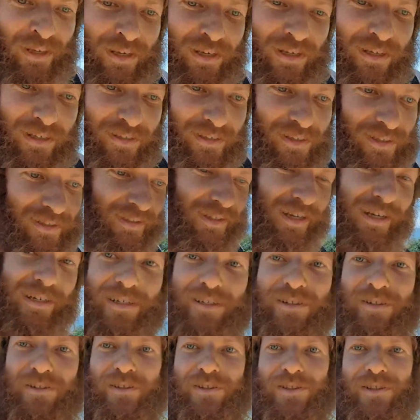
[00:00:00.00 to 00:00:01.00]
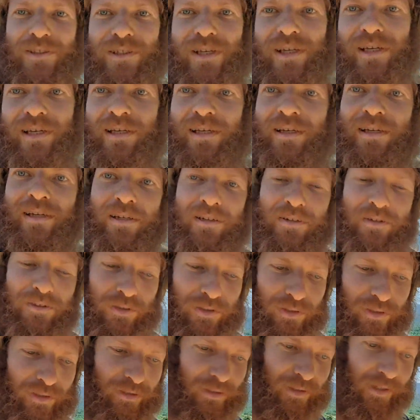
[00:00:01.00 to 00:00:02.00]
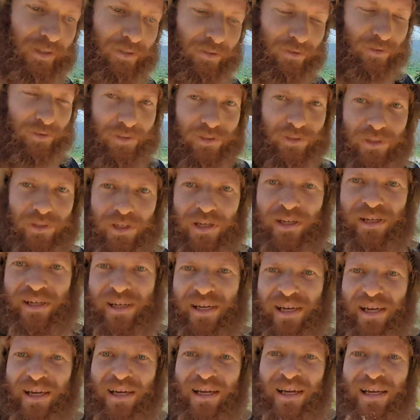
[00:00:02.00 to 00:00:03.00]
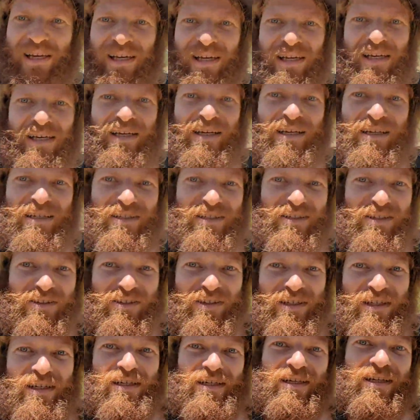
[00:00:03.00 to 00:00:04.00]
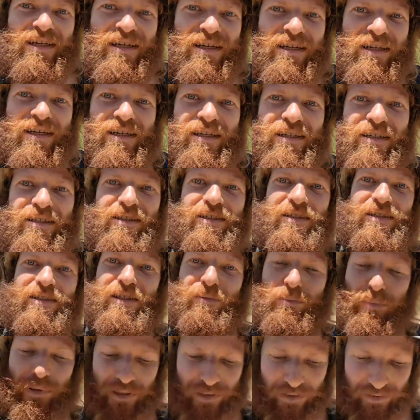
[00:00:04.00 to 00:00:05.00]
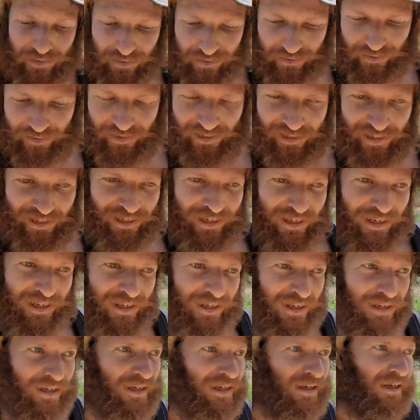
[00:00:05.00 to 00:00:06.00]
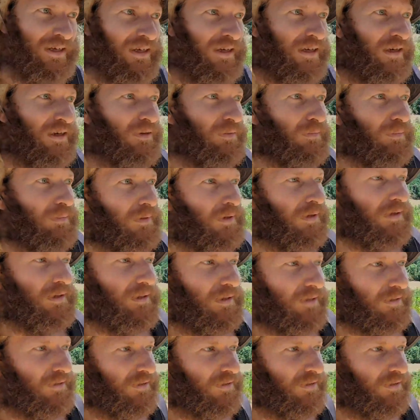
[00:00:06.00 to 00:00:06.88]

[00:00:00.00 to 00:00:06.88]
And the titles are still ours. So yeah. Steep hill, but